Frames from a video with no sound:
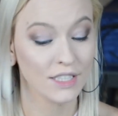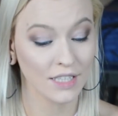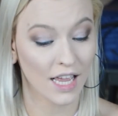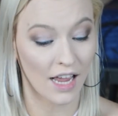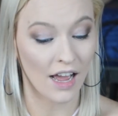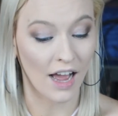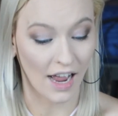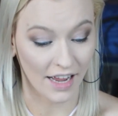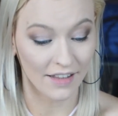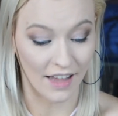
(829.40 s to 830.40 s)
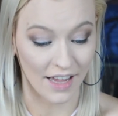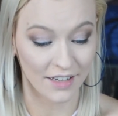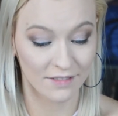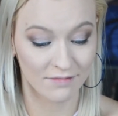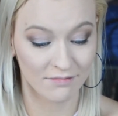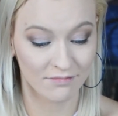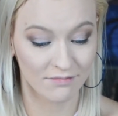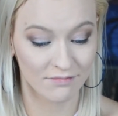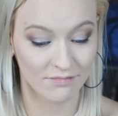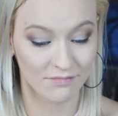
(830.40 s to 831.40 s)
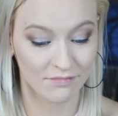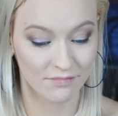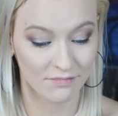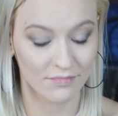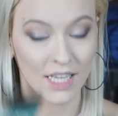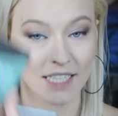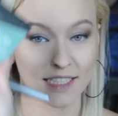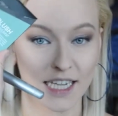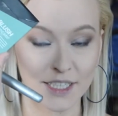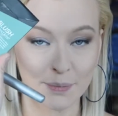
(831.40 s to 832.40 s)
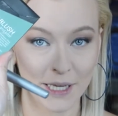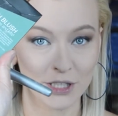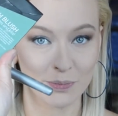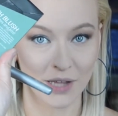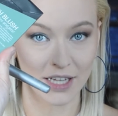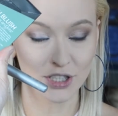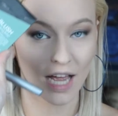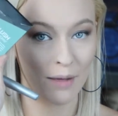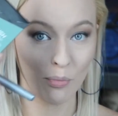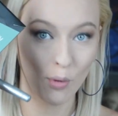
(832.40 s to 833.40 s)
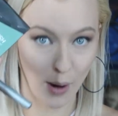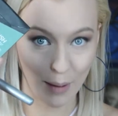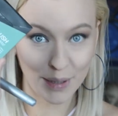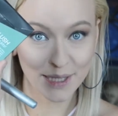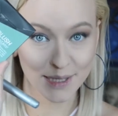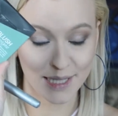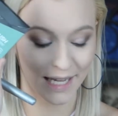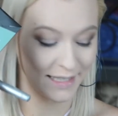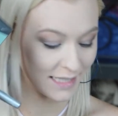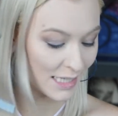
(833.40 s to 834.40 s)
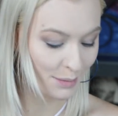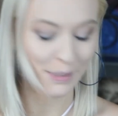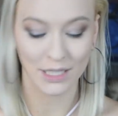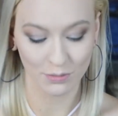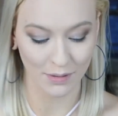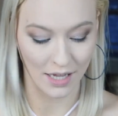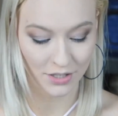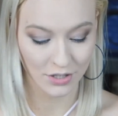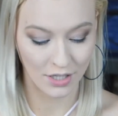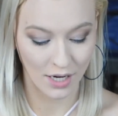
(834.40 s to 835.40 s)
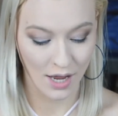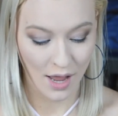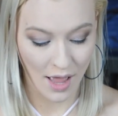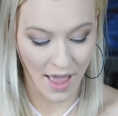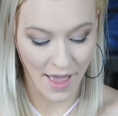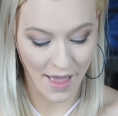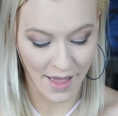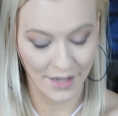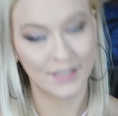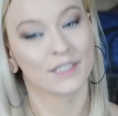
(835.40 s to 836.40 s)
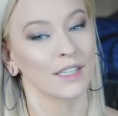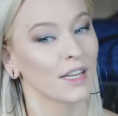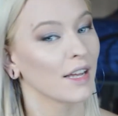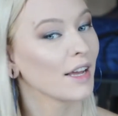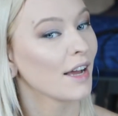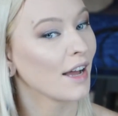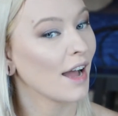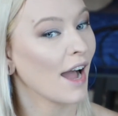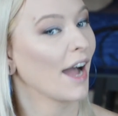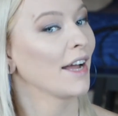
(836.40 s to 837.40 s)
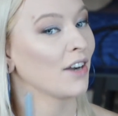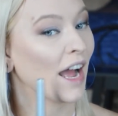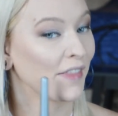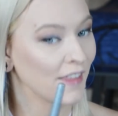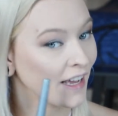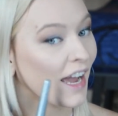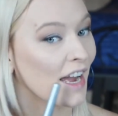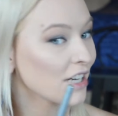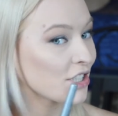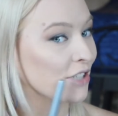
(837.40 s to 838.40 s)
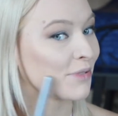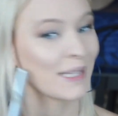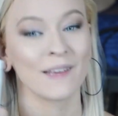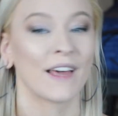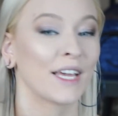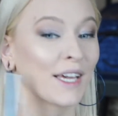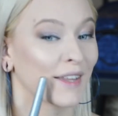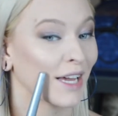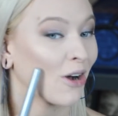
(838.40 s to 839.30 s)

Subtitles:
like a highlight. It says peach blush. I promise it says peach blush. And I think I actually really like it. Like,